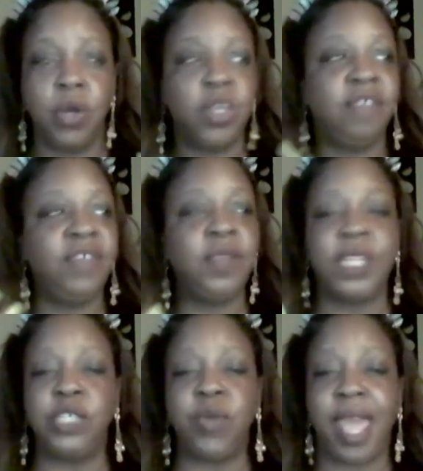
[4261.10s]
or you feel
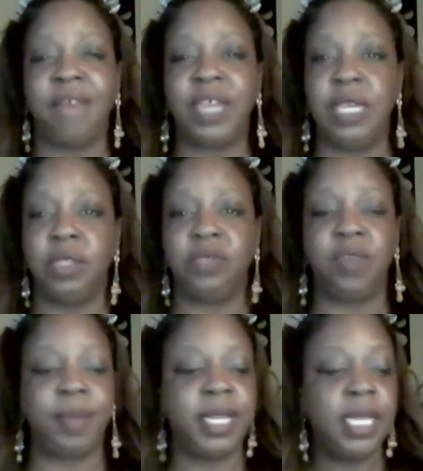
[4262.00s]
that you have healed
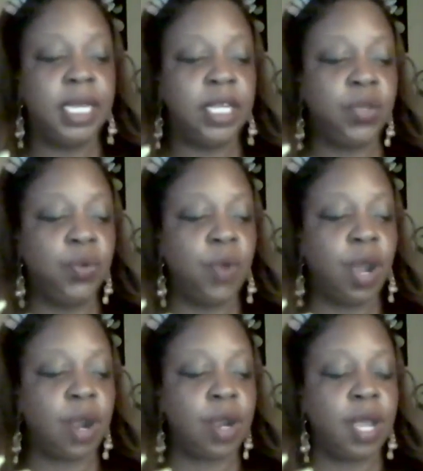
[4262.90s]
from it, you
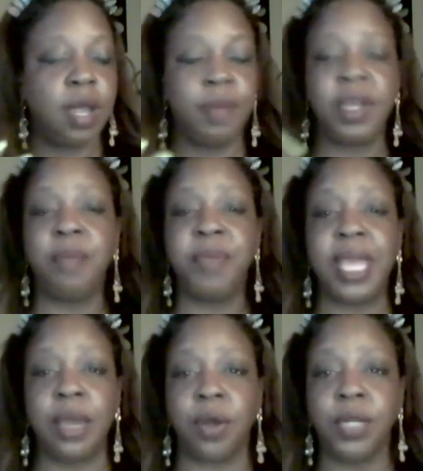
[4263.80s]
are
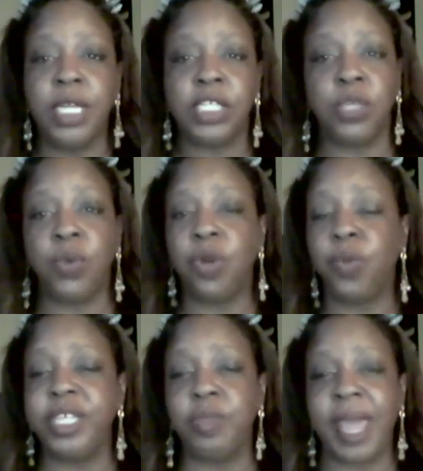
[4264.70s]
compelled to want to
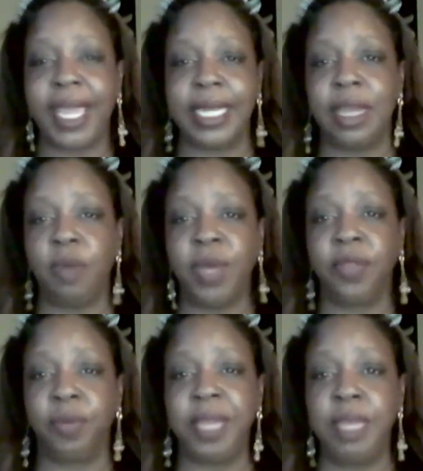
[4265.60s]
reach back and help
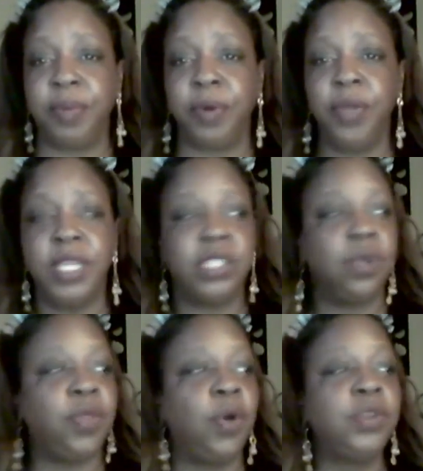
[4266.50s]
other people.
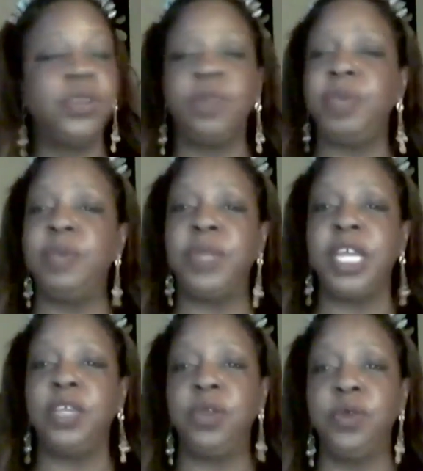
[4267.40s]
So those are the people
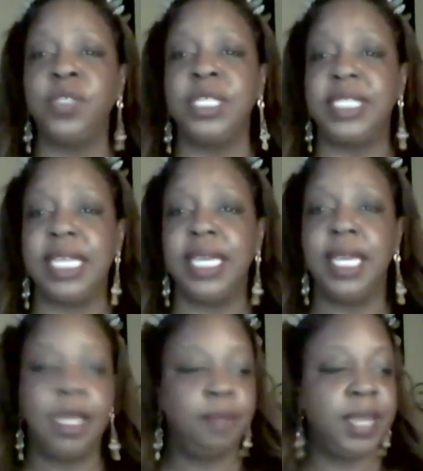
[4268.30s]
that you usually see
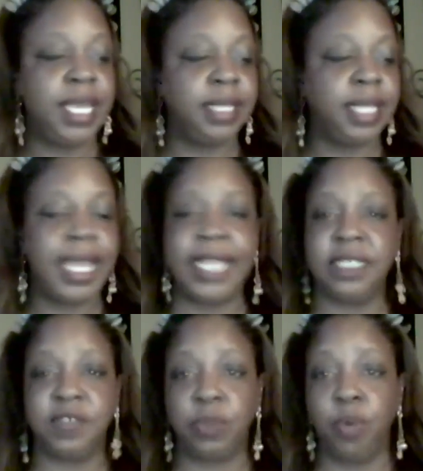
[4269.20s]
being the heads
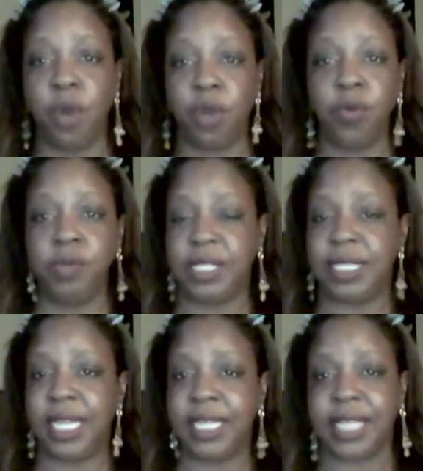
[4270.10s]
of support groups and
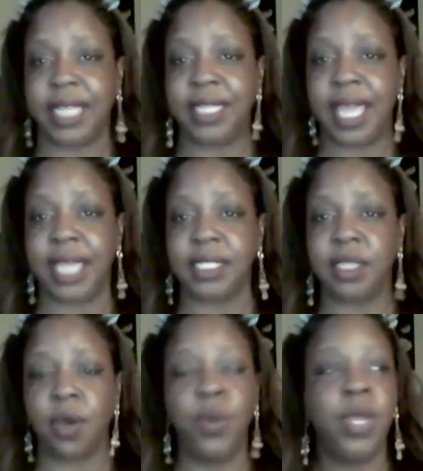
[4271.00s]
things like that.
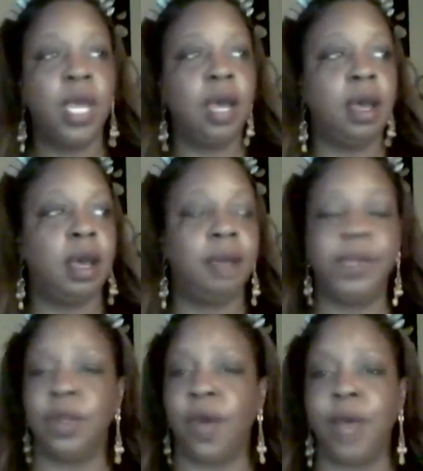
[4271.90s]
So,
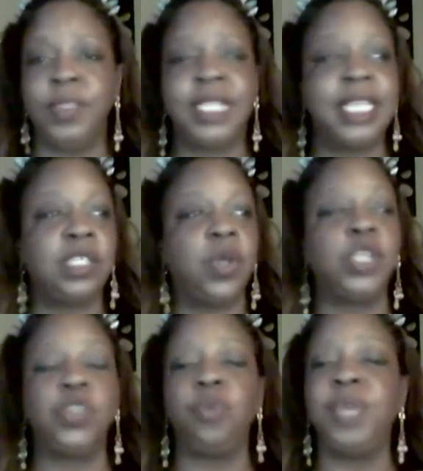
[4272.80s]
I would say, as long
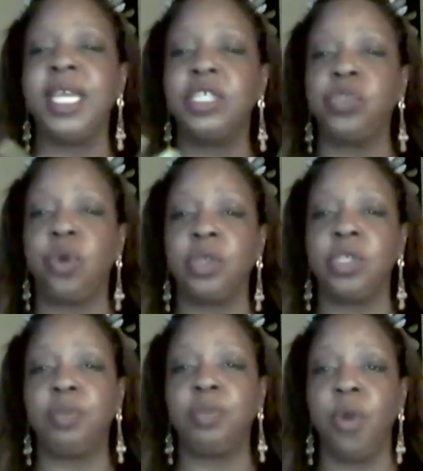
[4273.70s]
as you're being a strong
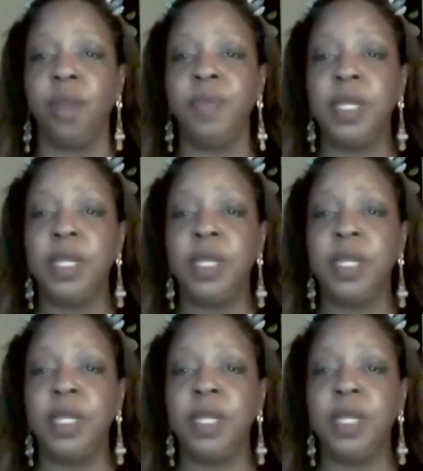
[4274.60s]
support